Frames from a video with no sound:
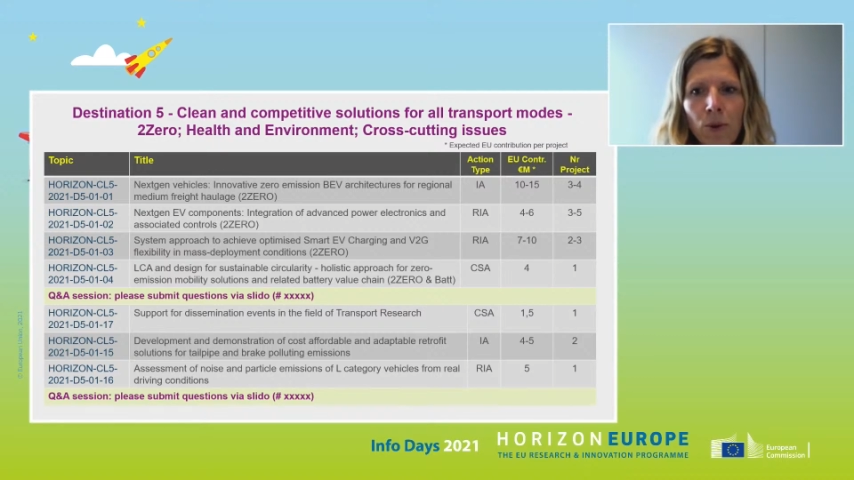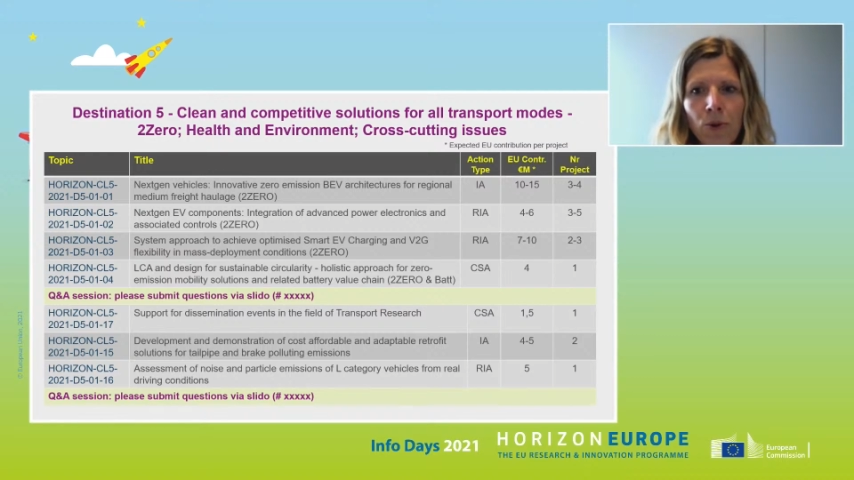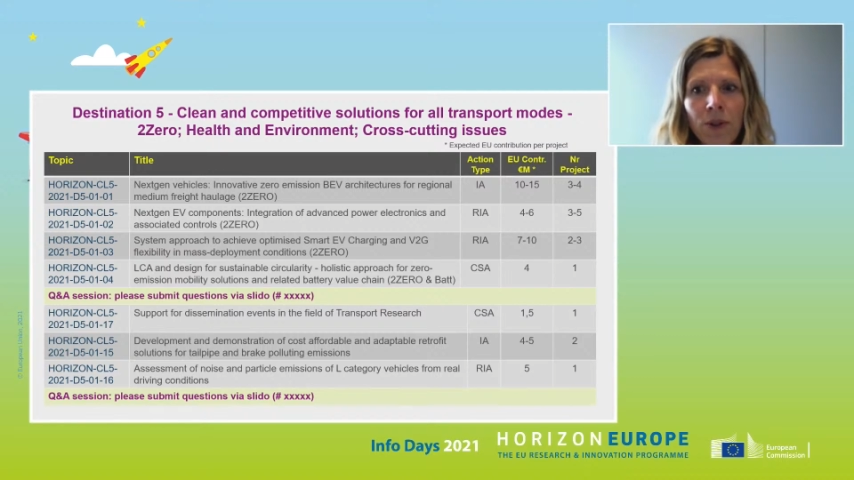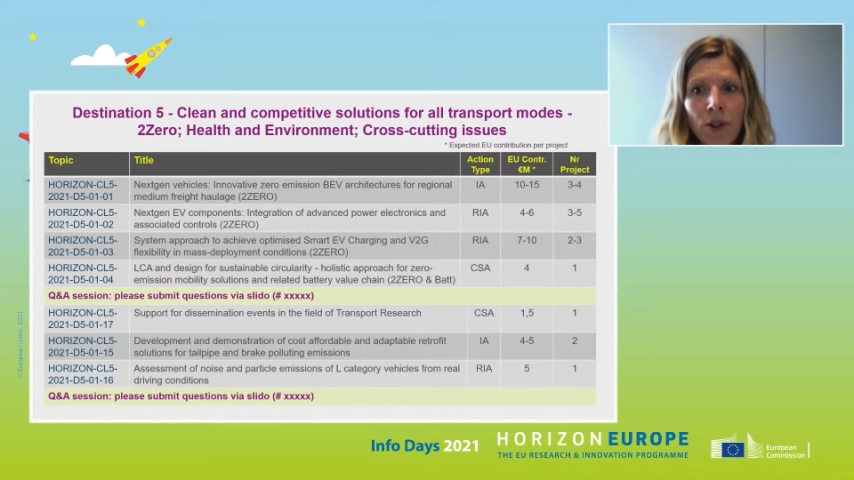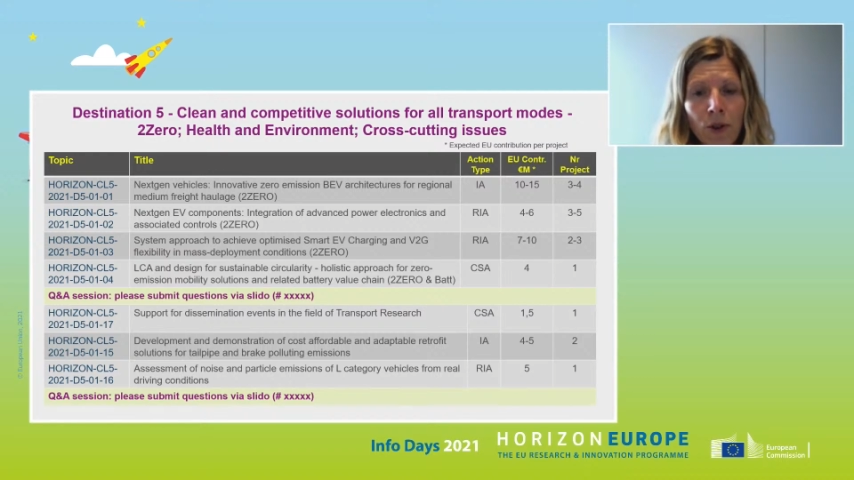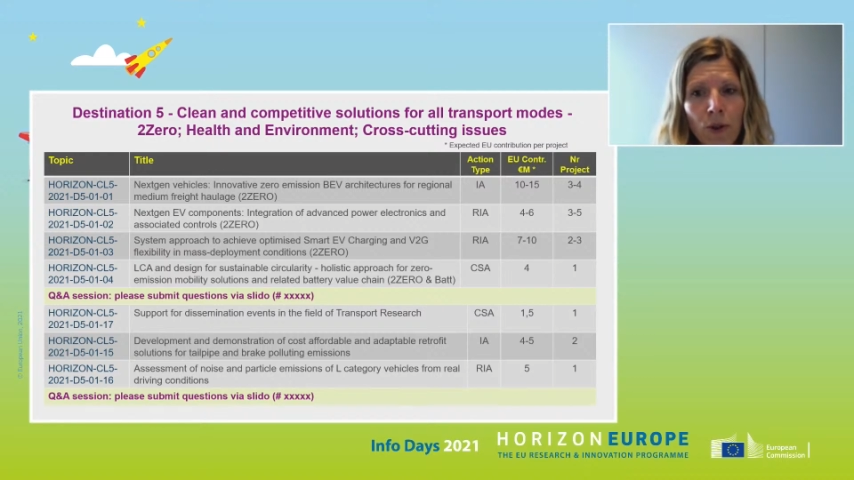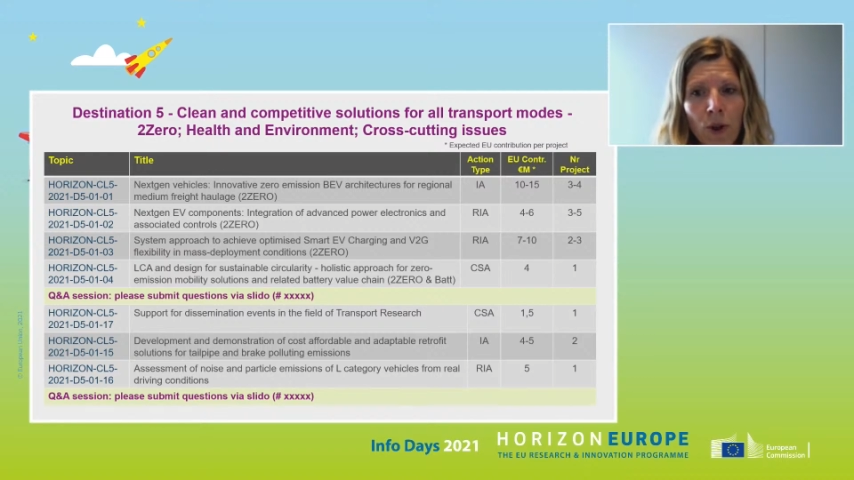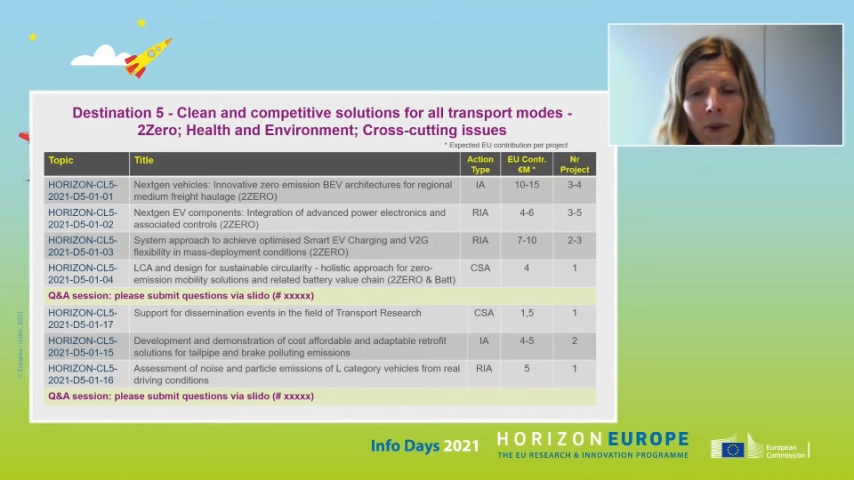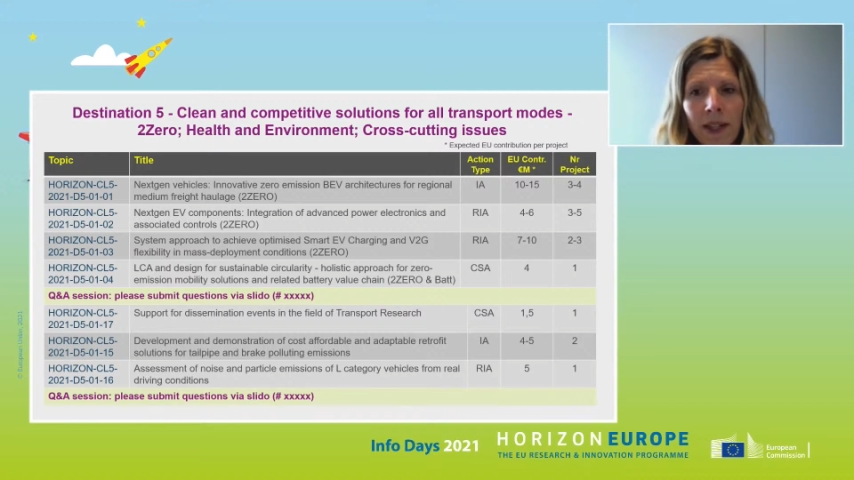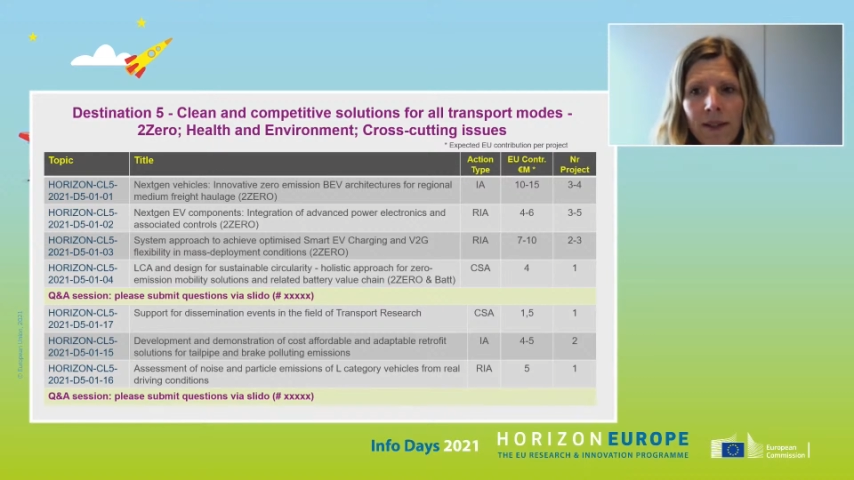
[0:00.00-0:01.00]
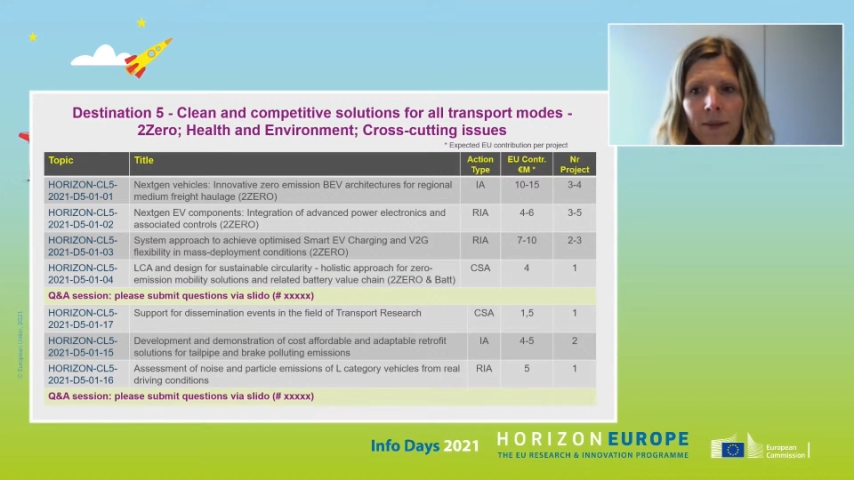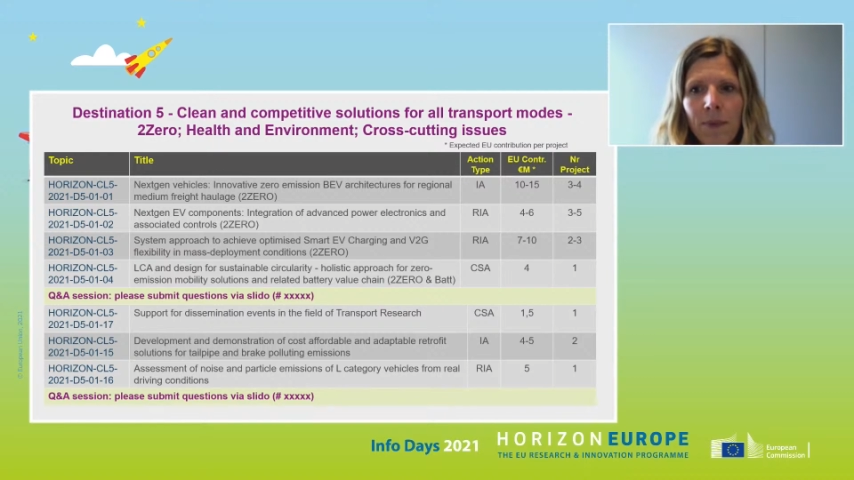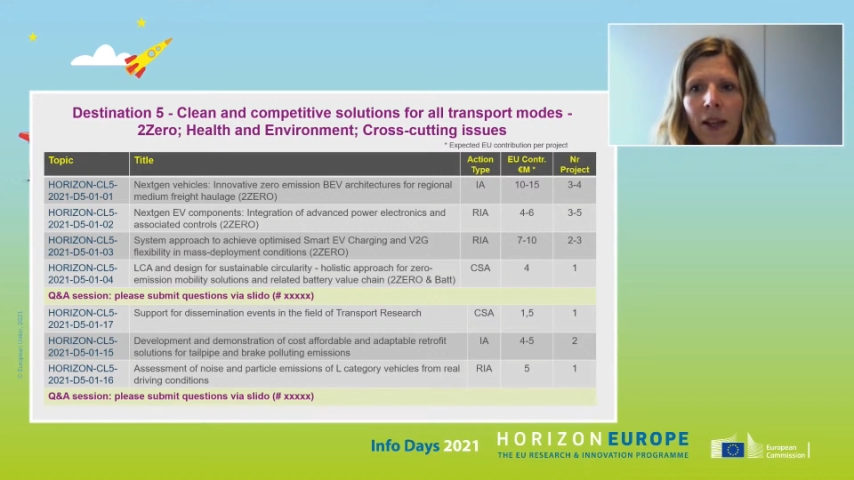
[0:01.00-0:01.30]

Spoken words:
2.0 topics,